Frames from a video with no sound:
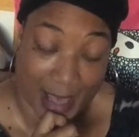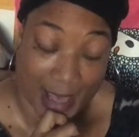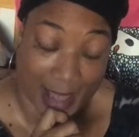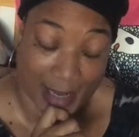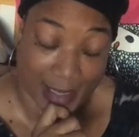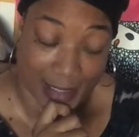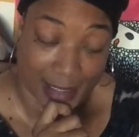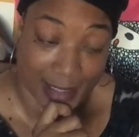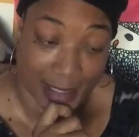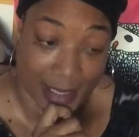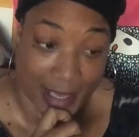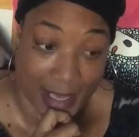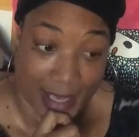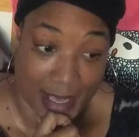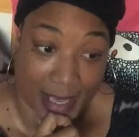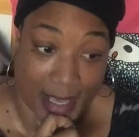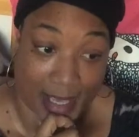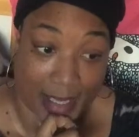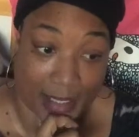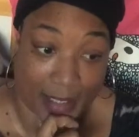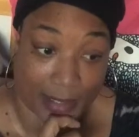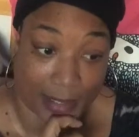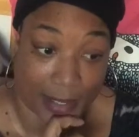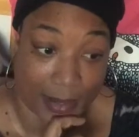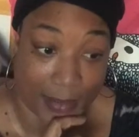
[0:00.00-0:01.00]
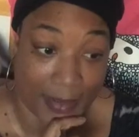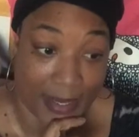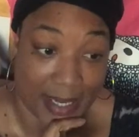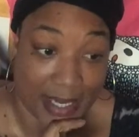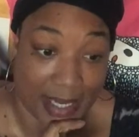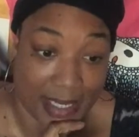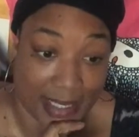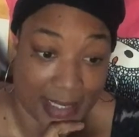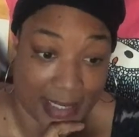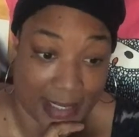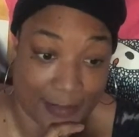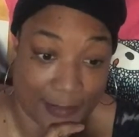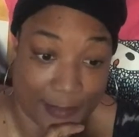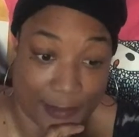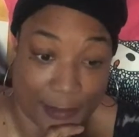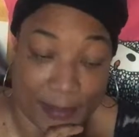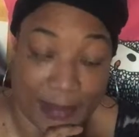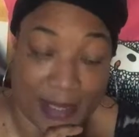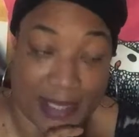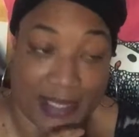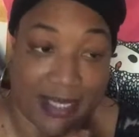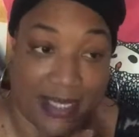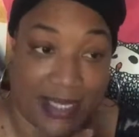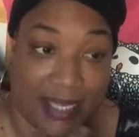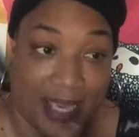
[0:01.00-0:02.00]
And it's so easy for
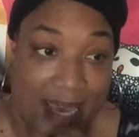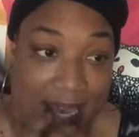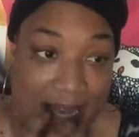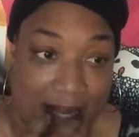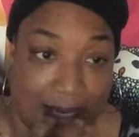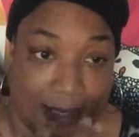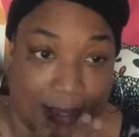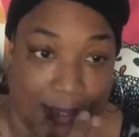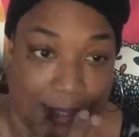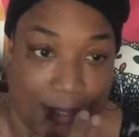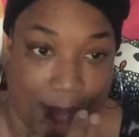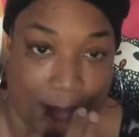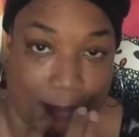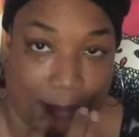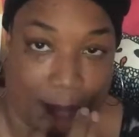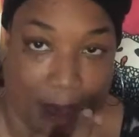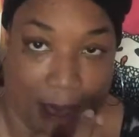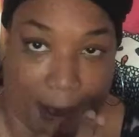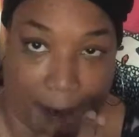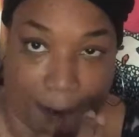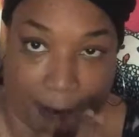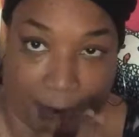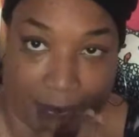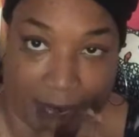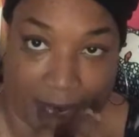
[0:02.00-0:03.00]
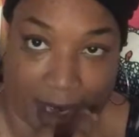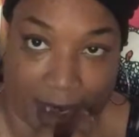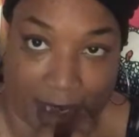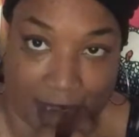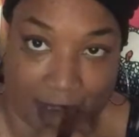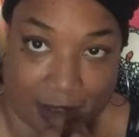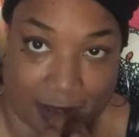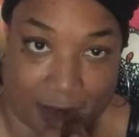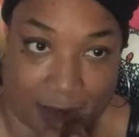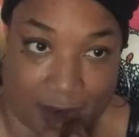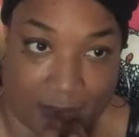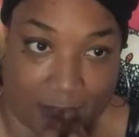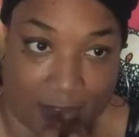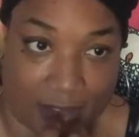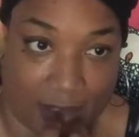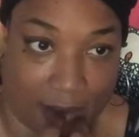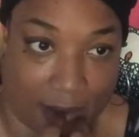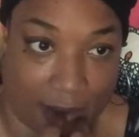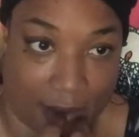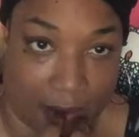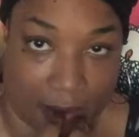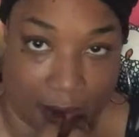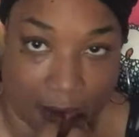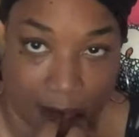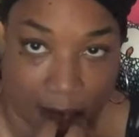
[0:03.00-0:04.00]
me to get into my mind and think,
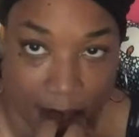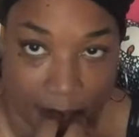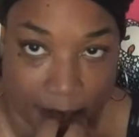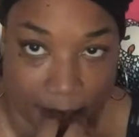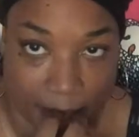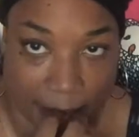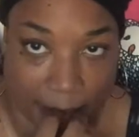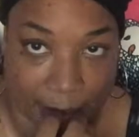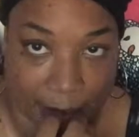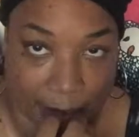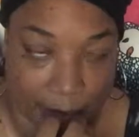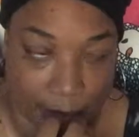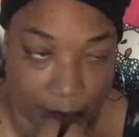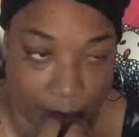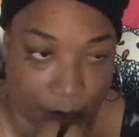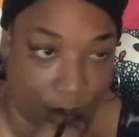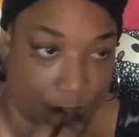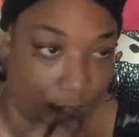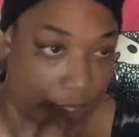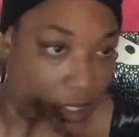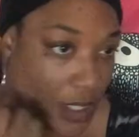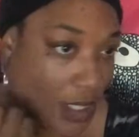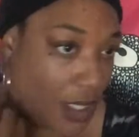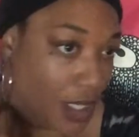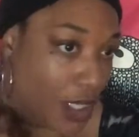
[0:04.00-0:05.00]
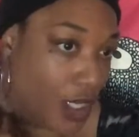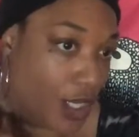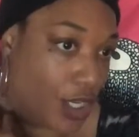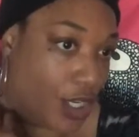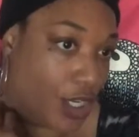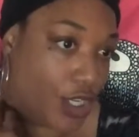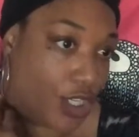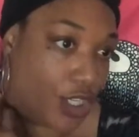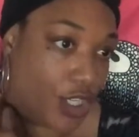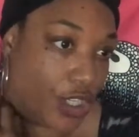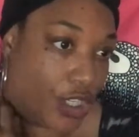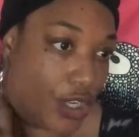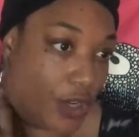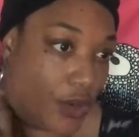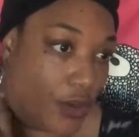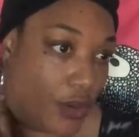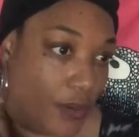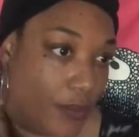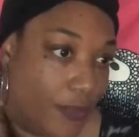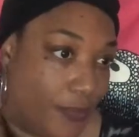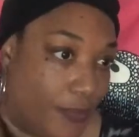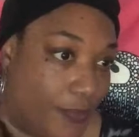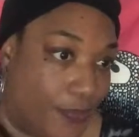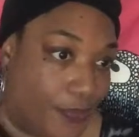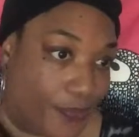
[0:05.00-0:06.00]
oh my gosh, you
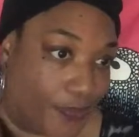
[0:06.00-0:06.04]
know,